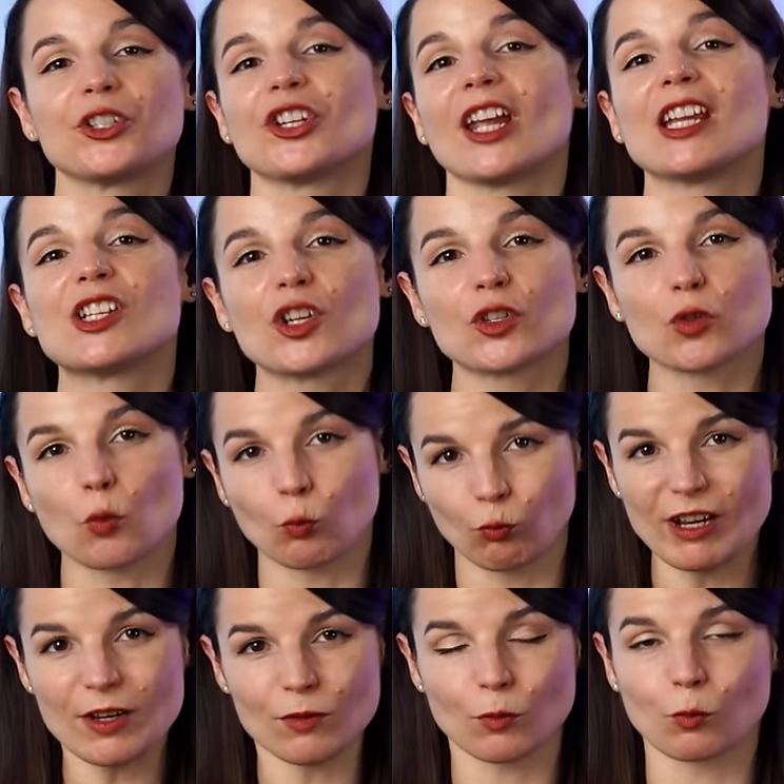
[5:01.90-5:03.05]
changes
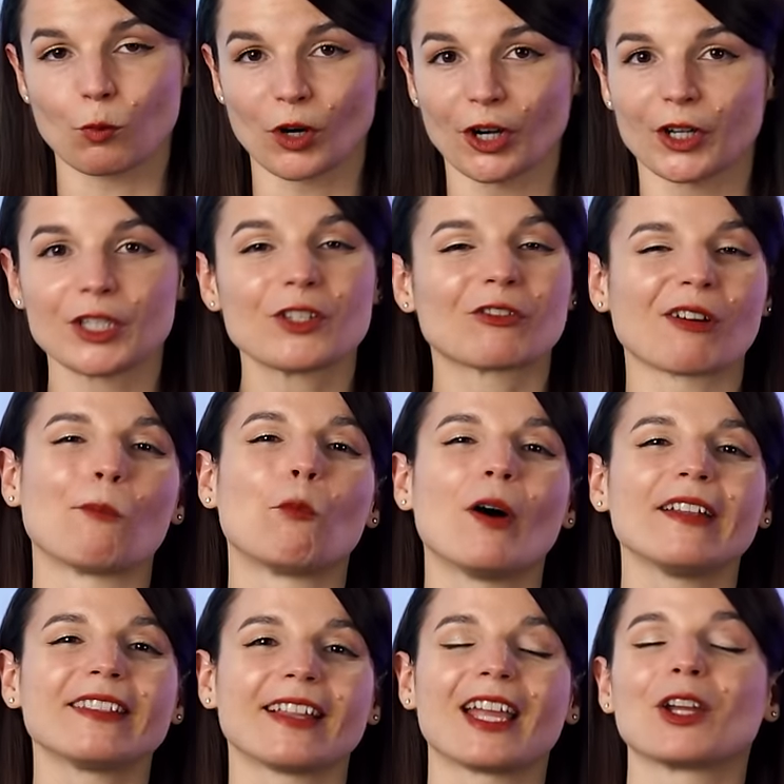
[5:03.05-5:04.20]
written words from
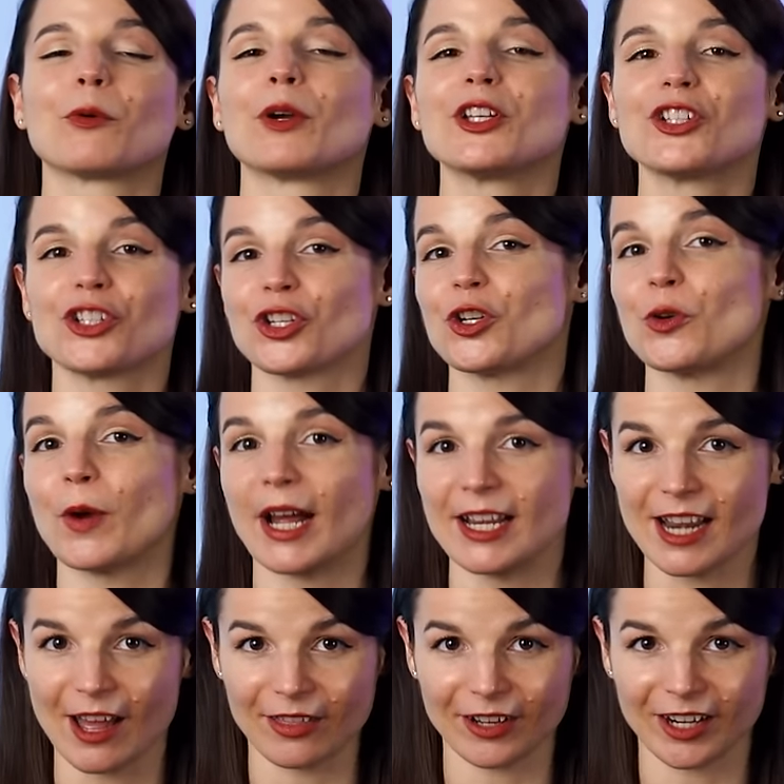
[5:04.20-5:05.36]
one language to
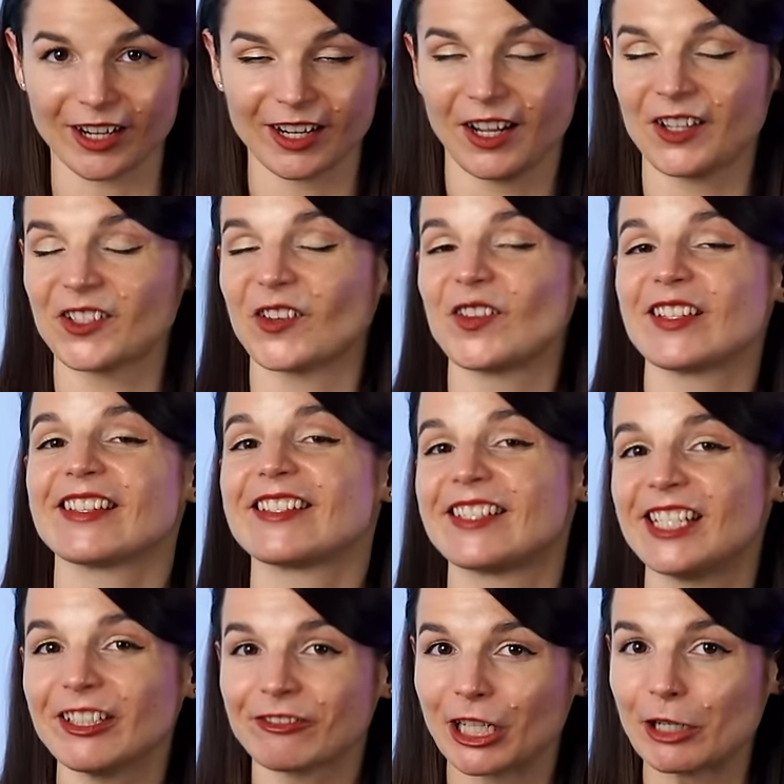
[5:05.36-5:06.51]
another. So this is
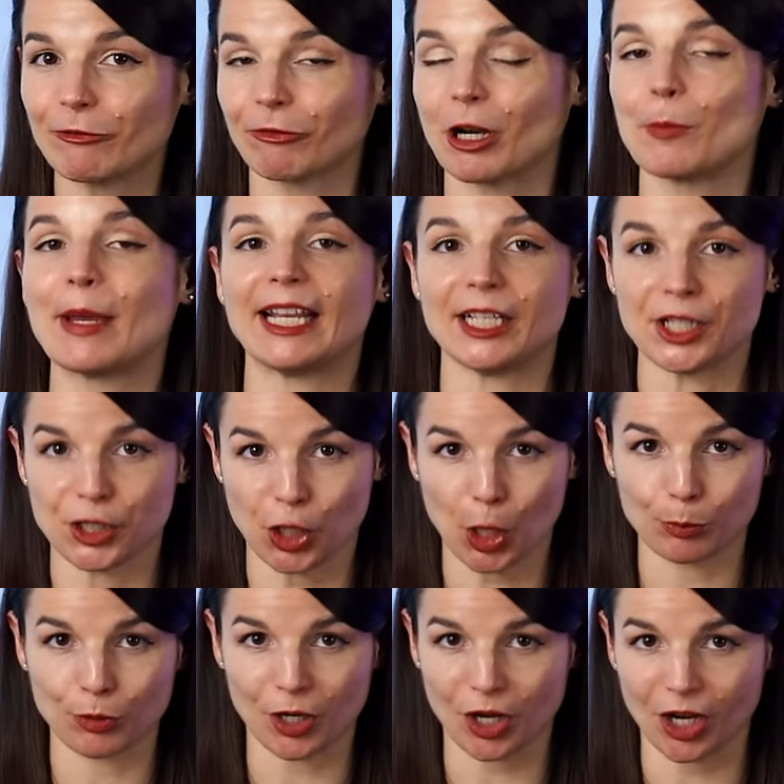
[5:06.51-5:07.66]
different from an
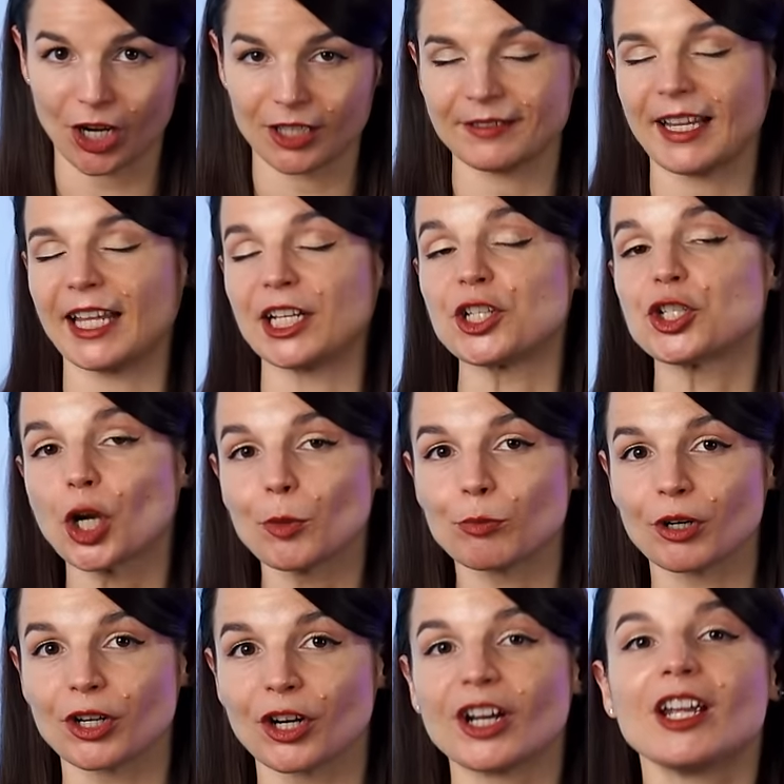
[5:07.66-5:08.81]
interpreter. An
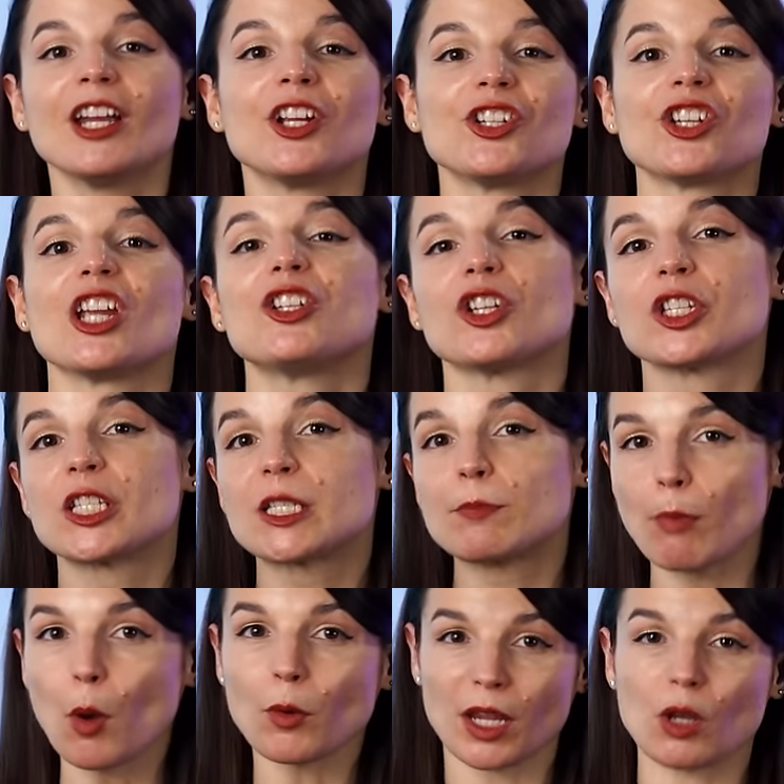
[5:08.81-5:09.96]
interpreter changes
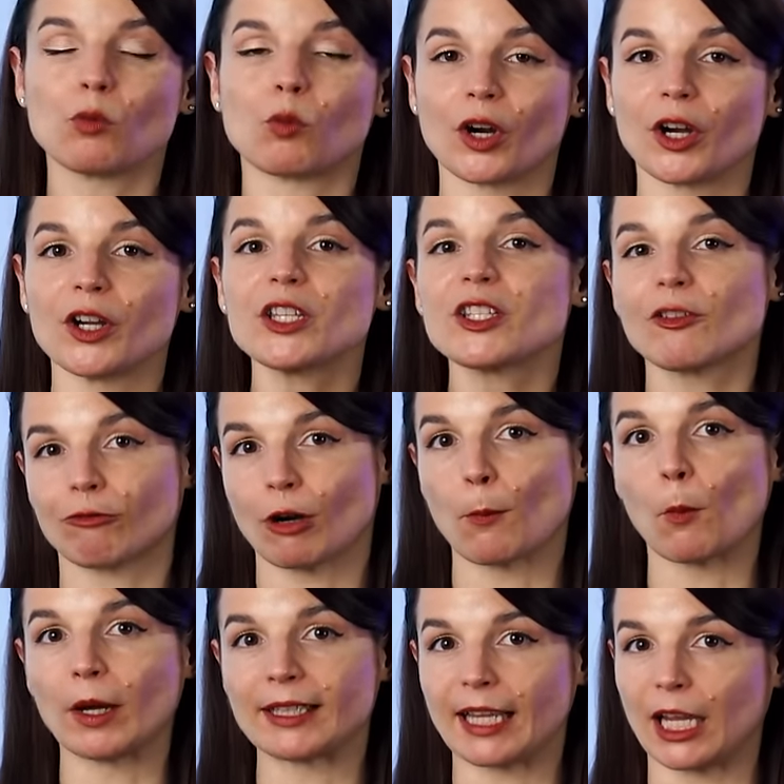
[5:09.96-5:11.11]
spoken words from
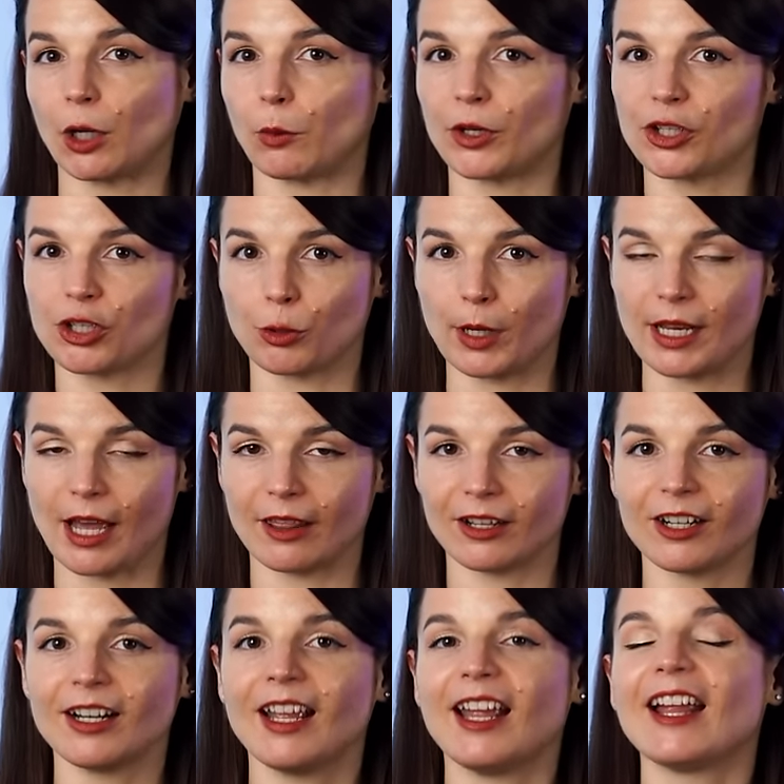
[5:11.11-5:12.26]
one language to another.